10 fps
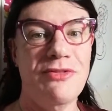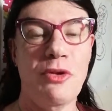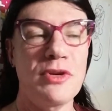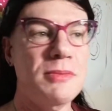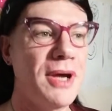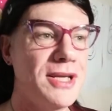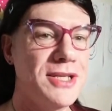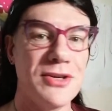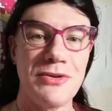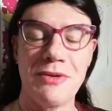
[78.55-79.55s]
floor
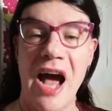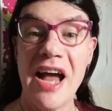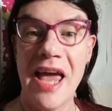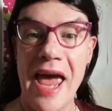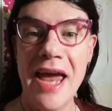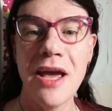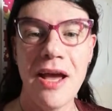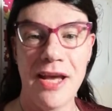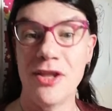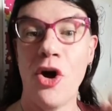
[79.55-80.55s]
space to a gag
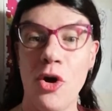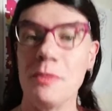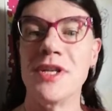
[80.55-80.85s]
in the hope